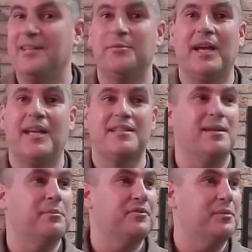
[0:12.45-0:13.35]
We had
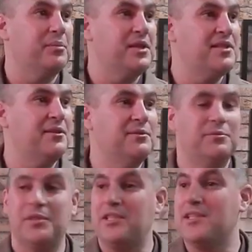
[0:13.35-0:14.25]
someone from Bristol,
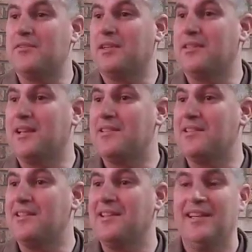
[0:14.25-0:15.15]
which is
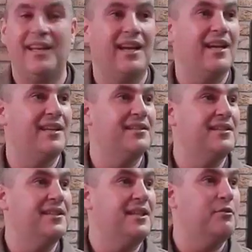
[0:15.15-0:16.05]
fantastic,
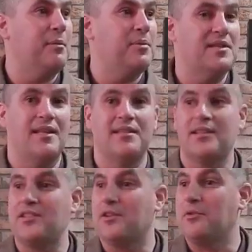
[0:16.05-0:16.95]
and he represents
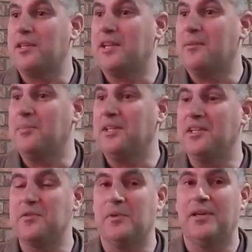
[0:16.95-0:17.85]
such a great company
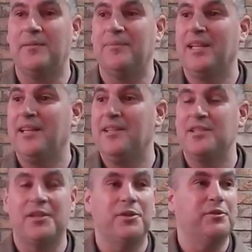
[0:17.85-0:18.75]
as well.
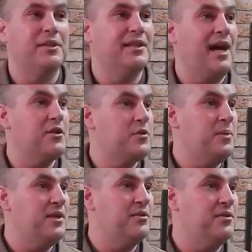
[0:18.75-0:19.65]
So our
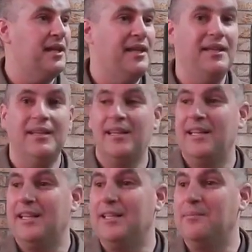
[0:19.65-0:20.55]
speaker today,
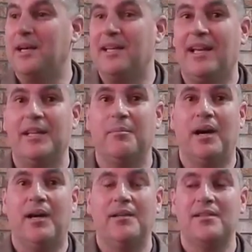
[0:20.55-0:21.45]
Marianna
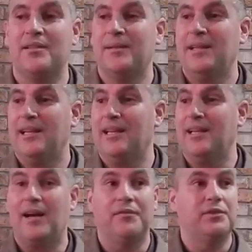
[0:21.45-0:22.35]
Marks,
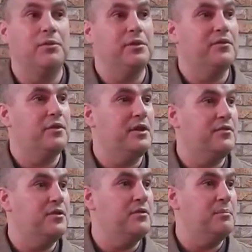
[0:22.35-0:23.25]
I've known her for a
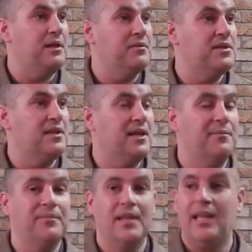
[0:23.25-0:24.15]
few months
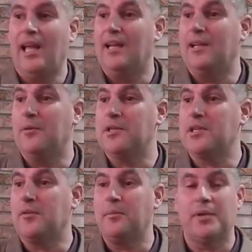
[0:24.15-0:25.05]
now, and I was
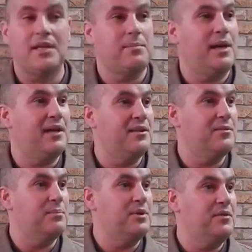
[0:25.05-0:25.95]
so impressed by her
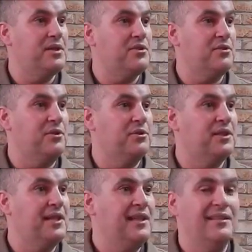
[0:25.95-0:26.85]
previous talk
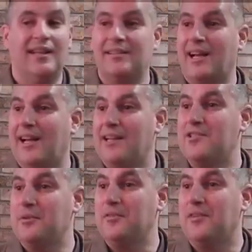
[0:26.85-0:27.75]
that I had
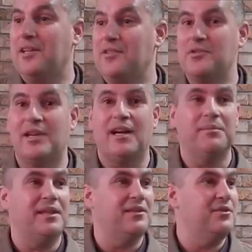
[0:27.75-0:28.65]
to invite her to come
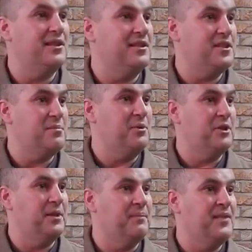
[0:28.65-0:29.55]
here this
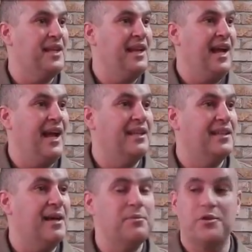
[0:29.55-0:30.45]
morning.
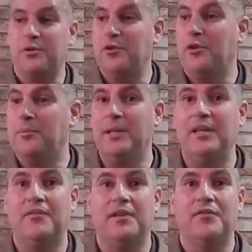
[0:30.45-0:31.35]
And I'm sure you all
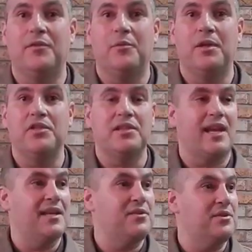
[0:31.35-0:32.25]
benefit from what she
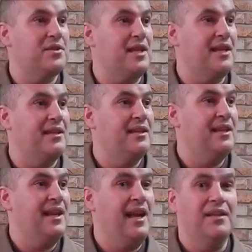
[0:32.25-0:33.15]
has to say.
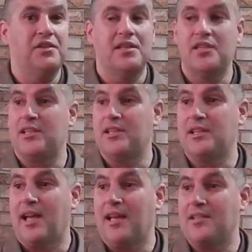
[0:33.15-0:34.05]
And she
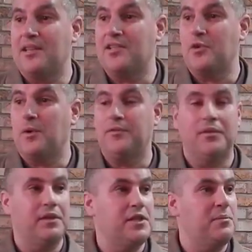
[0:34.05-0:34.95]
has such a wealth
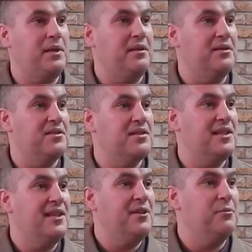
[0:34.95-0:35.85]
of experience,
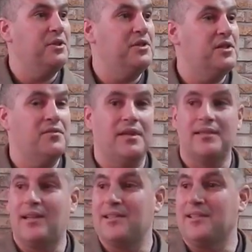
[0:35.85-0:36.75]
which is
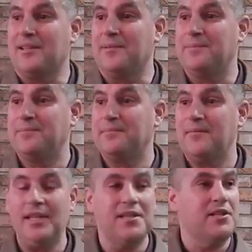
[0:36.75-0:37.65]
fantastic.
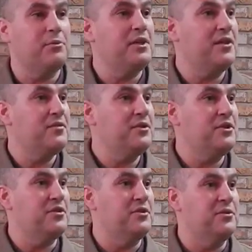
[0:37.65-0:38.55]
So without further
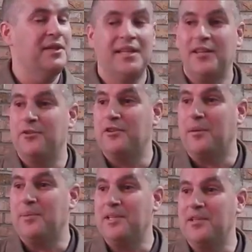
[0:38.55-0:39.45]
ado, could
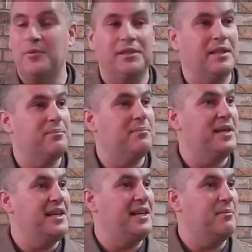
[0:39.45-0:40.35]
I please welcome
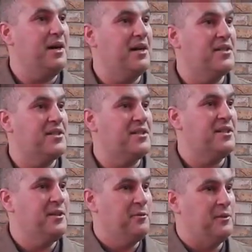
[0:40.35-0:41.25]
Marianna Marks.
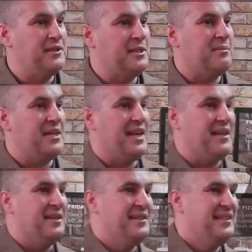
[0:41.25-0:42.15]
Welcome, Marianna.